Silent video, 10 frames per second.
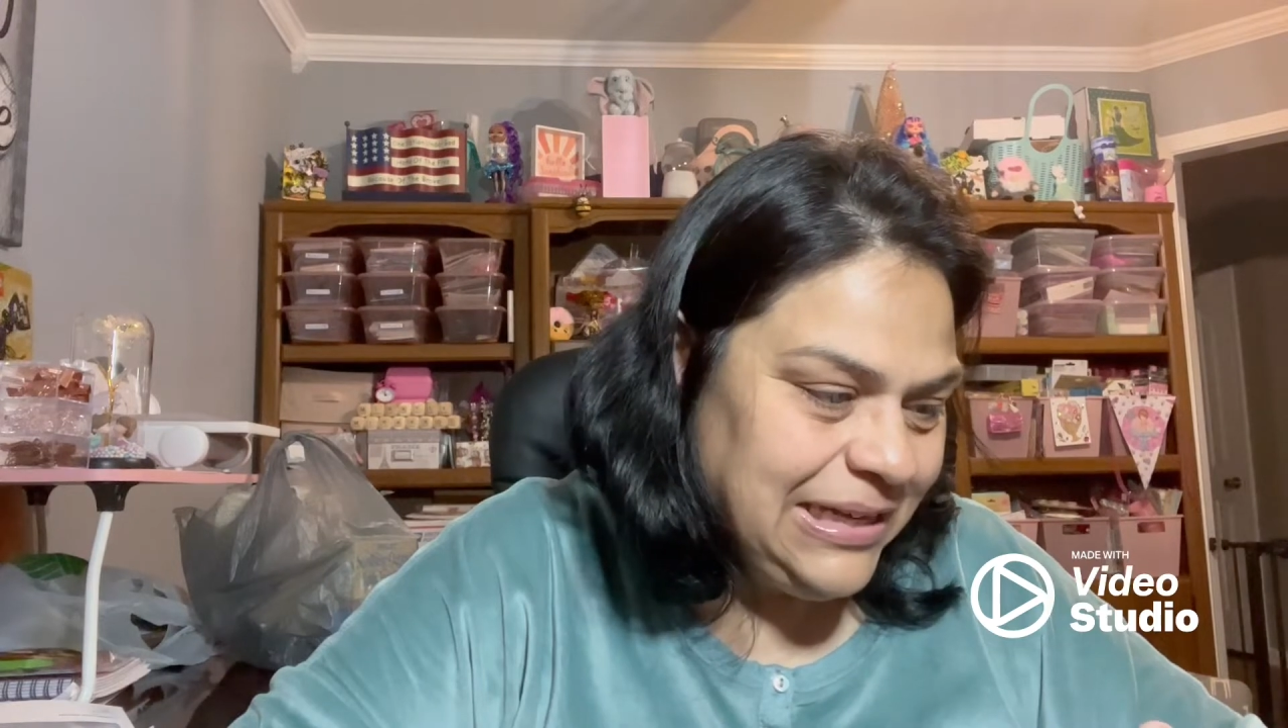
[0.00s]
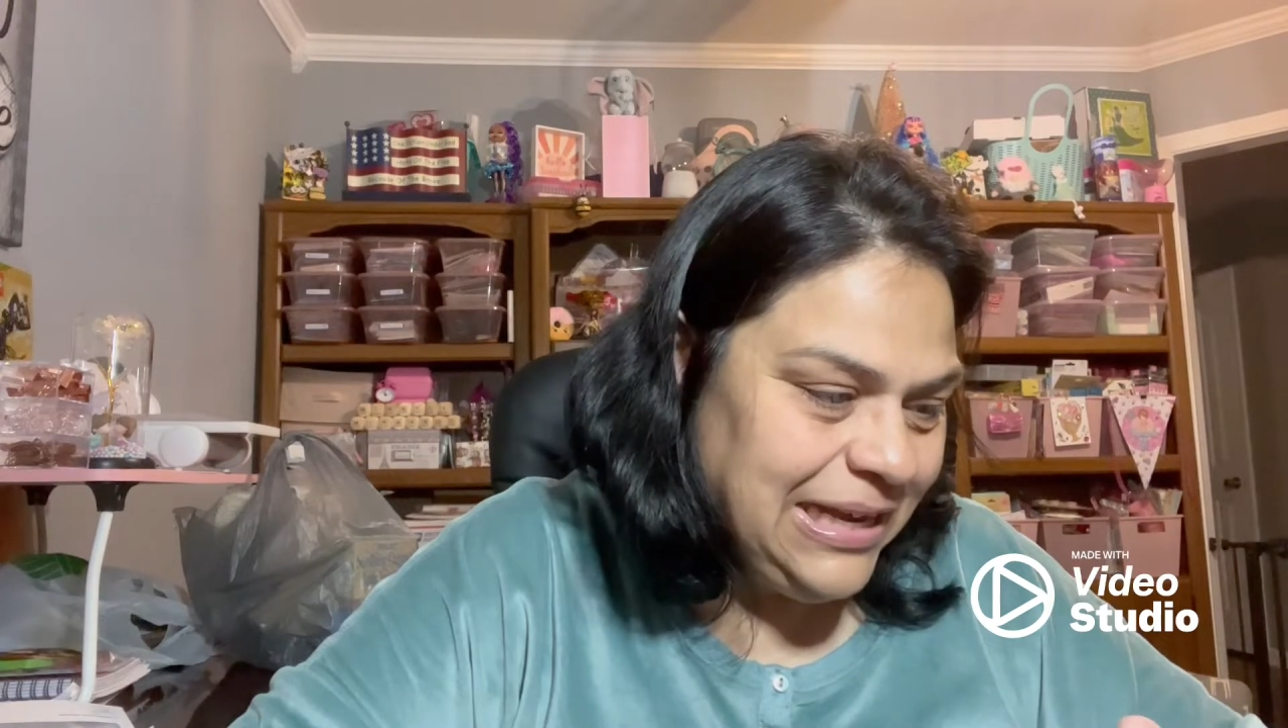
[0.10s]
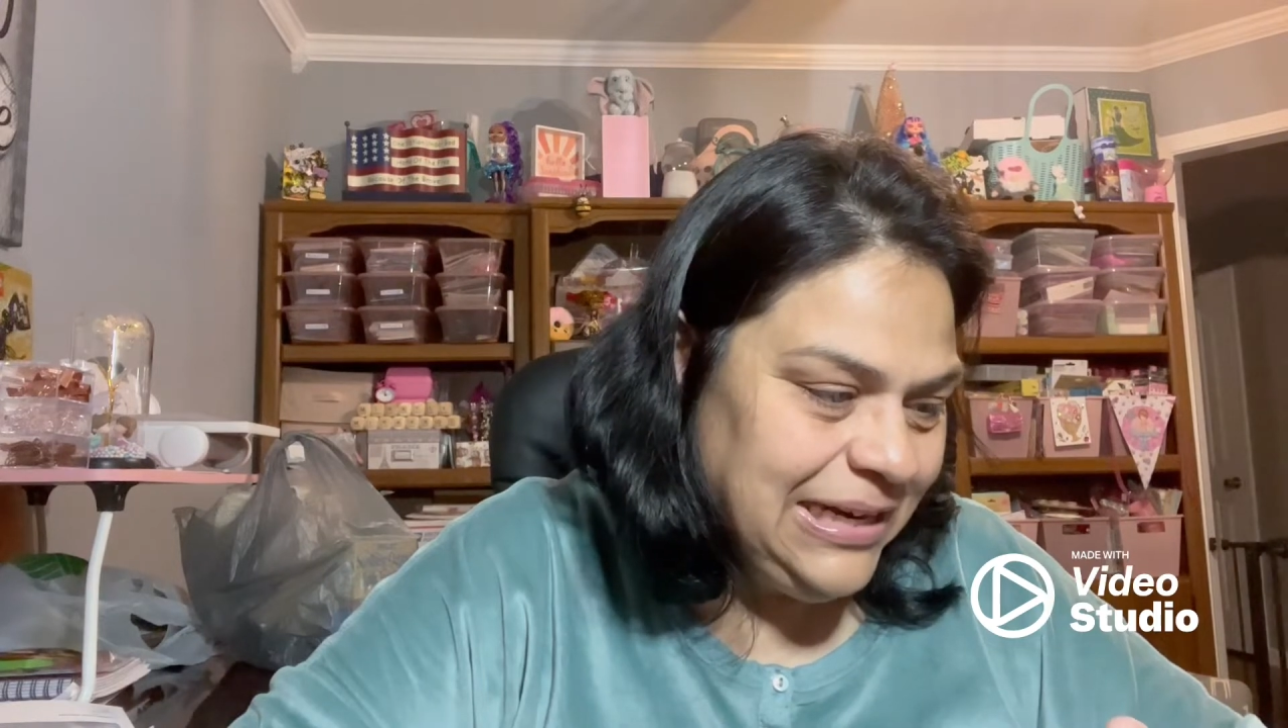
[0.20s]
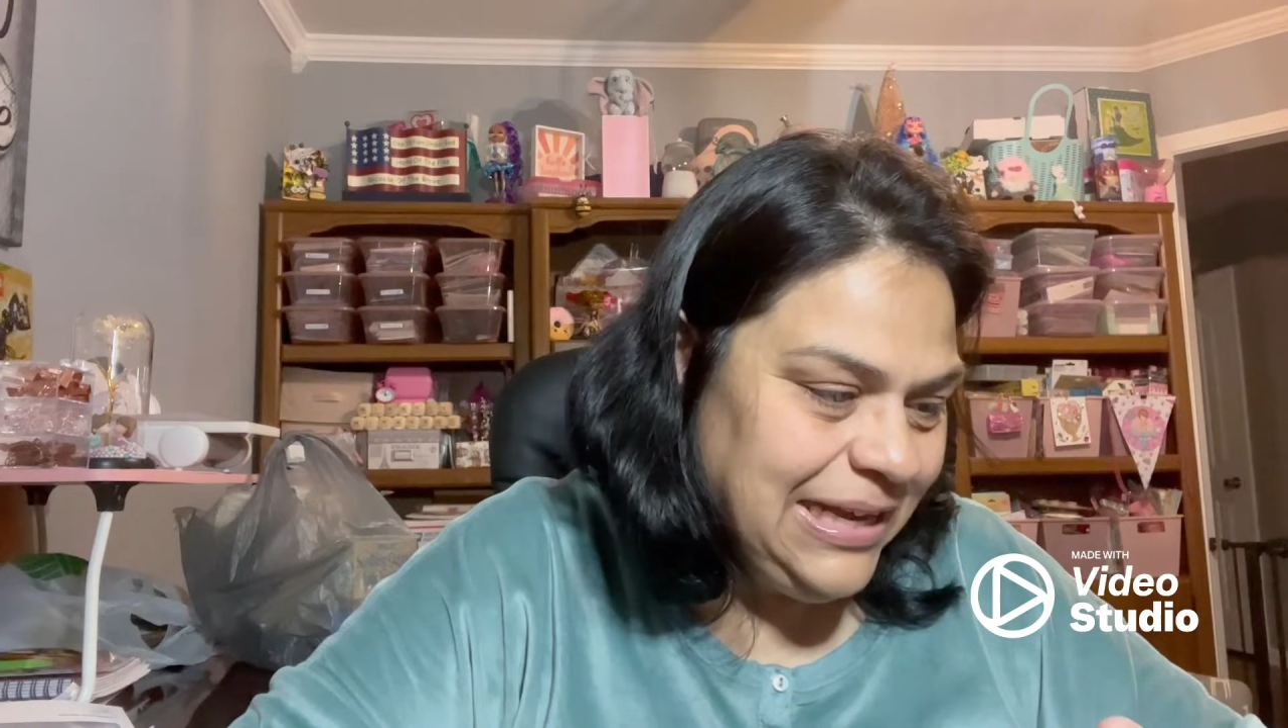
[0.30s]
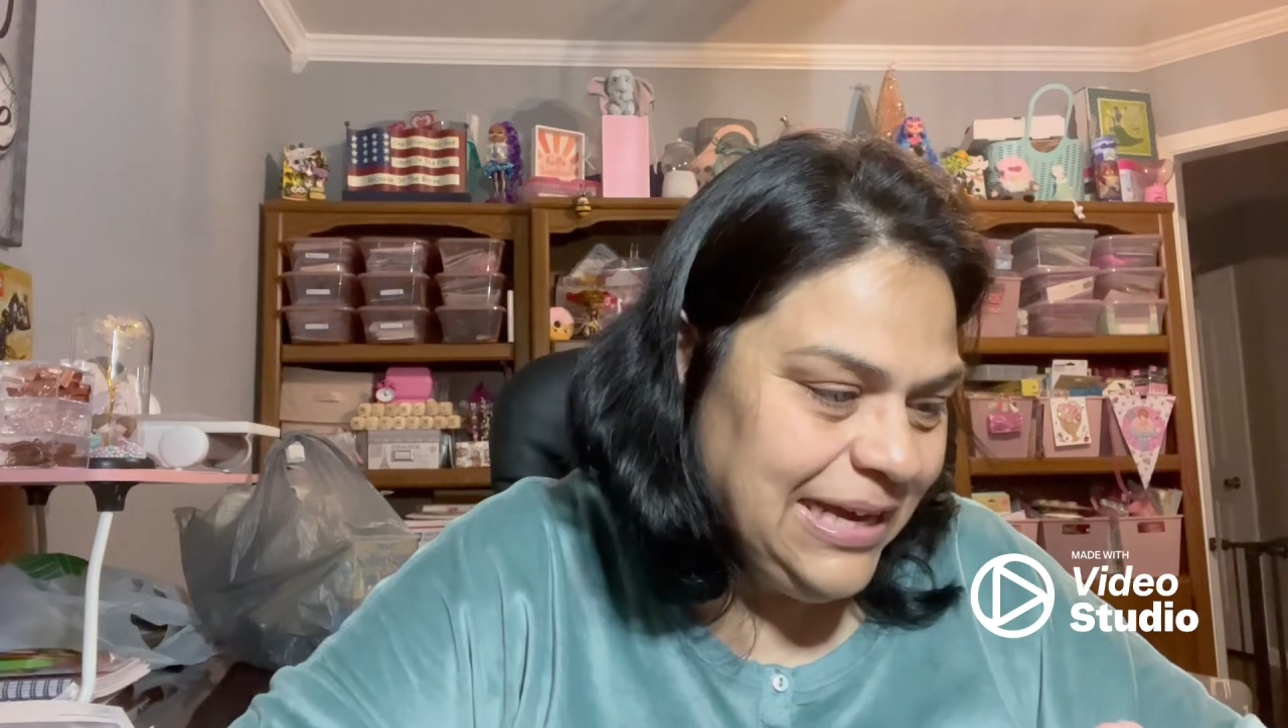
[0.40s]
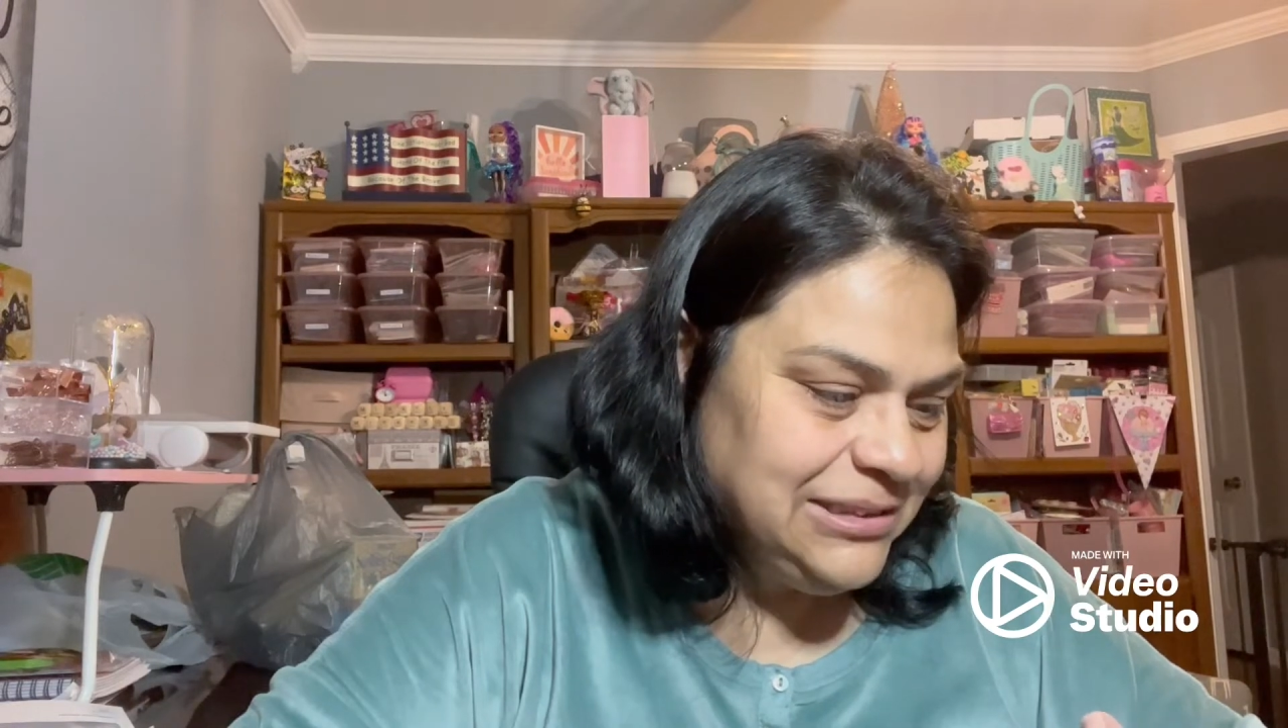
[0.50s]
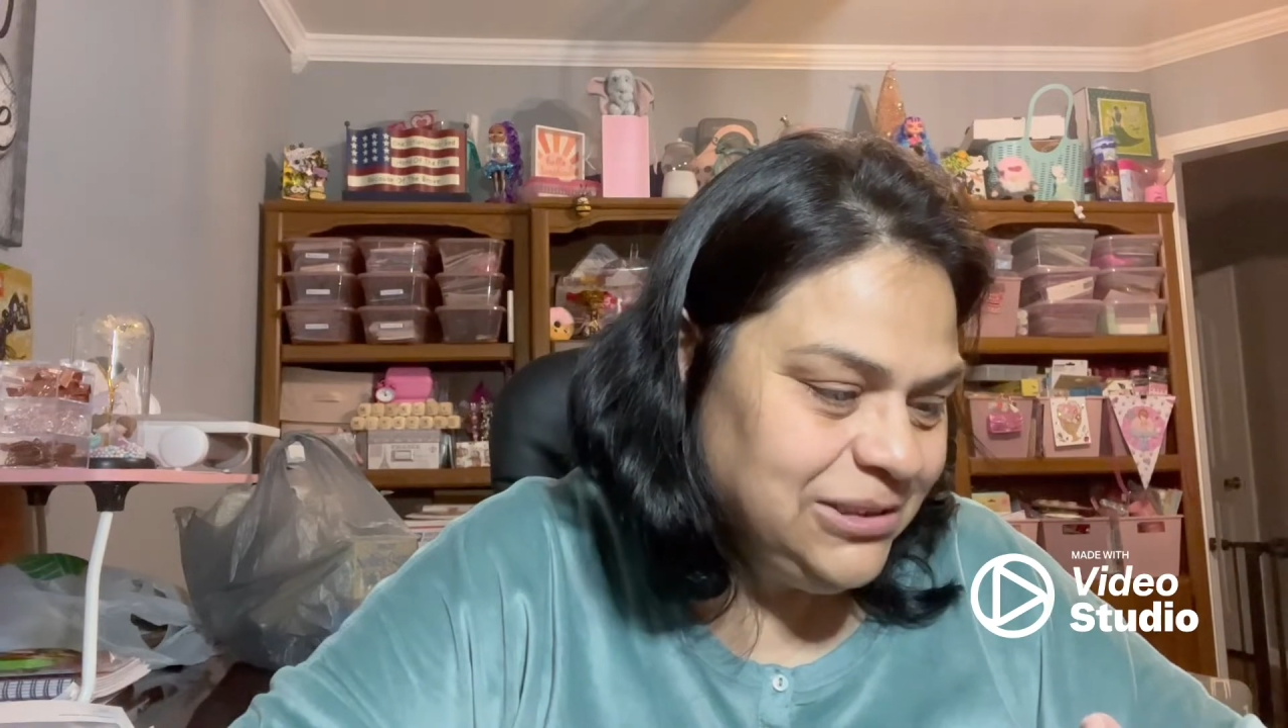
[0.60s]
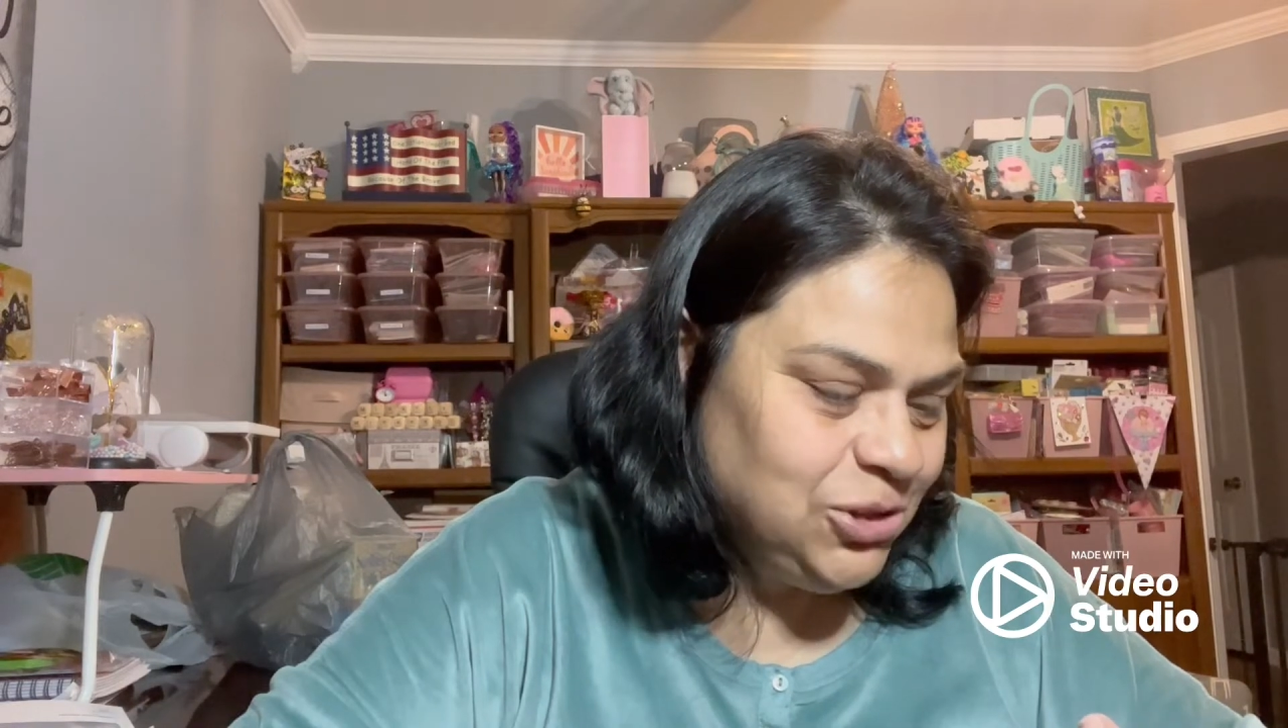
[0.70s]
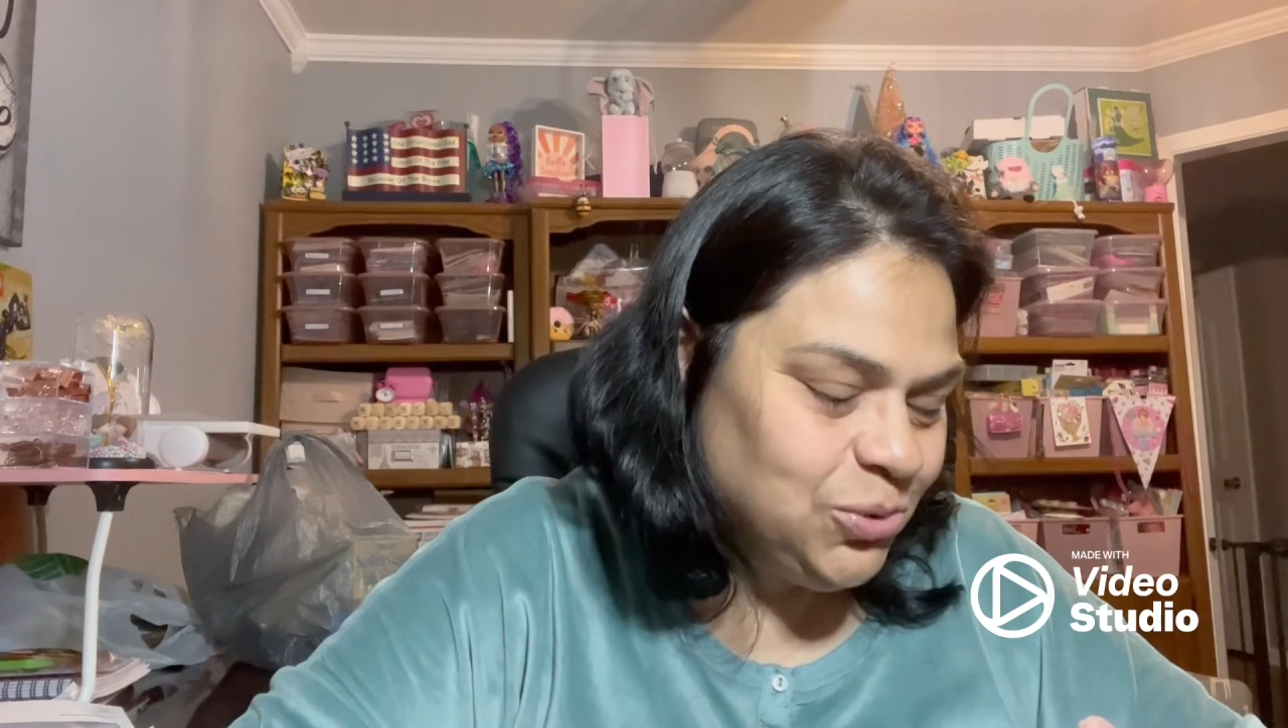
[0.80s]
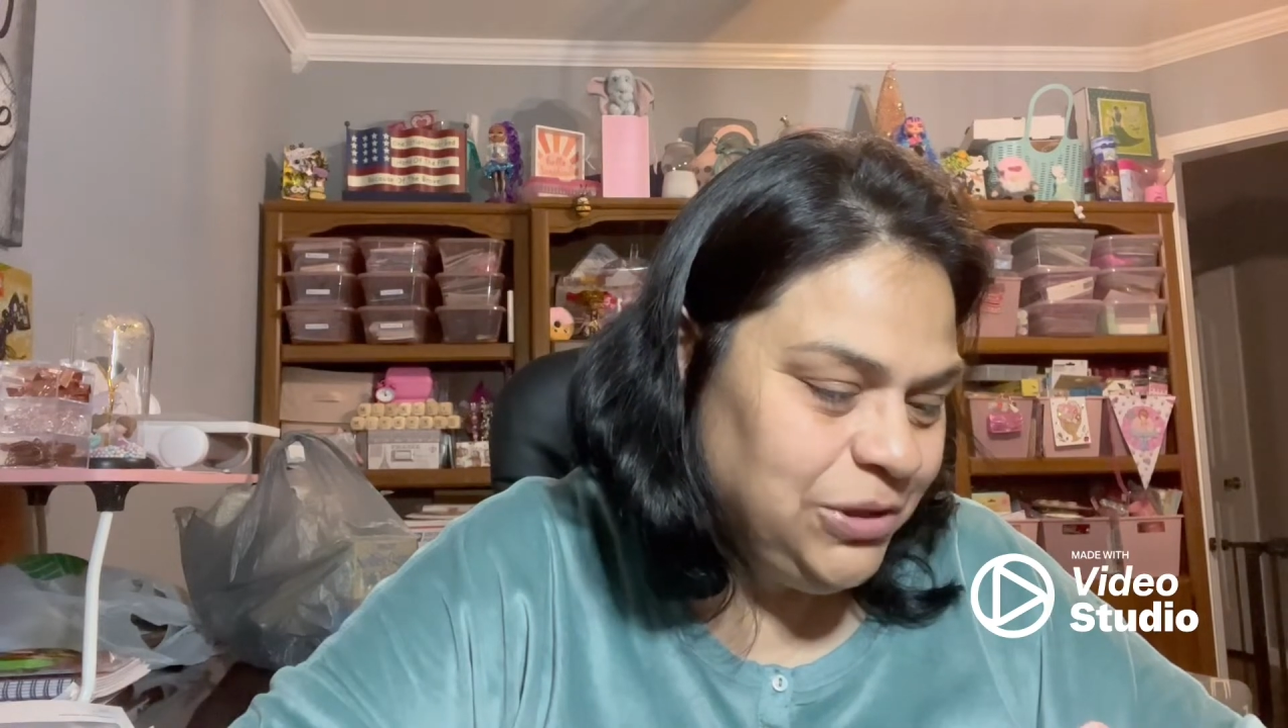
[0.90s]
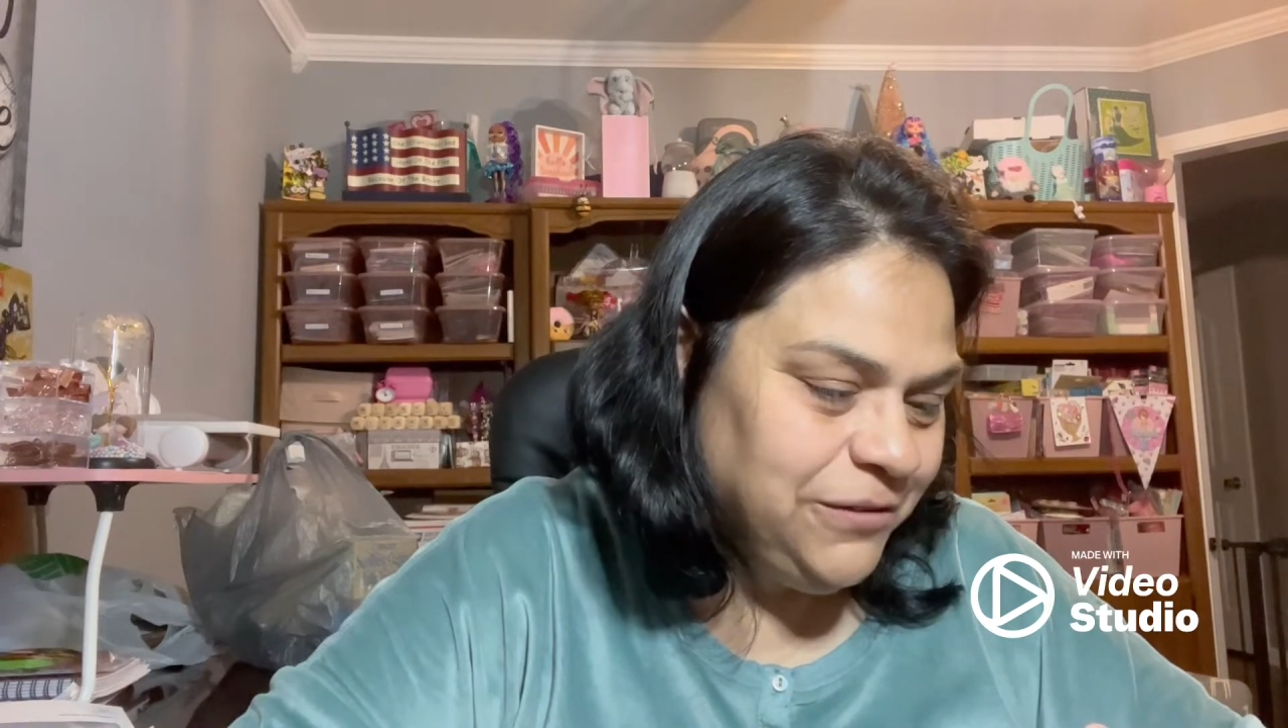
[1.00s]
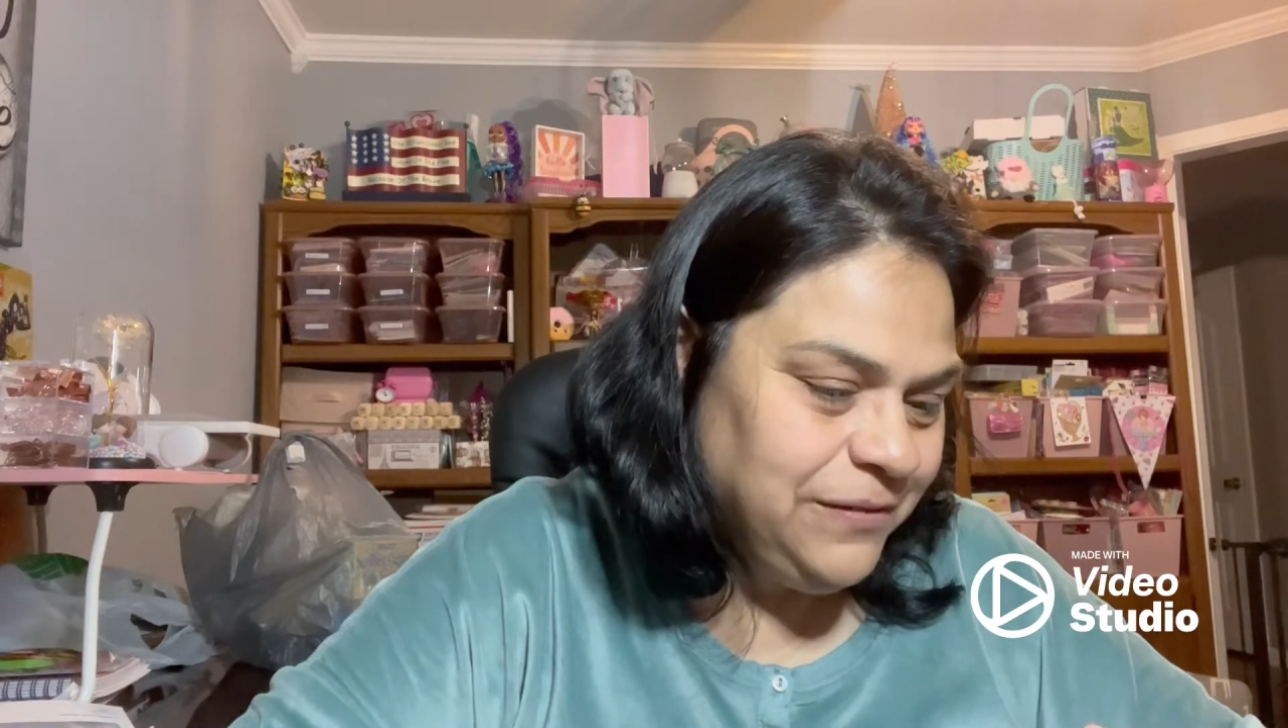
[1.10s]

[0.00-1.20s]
And it has a tree of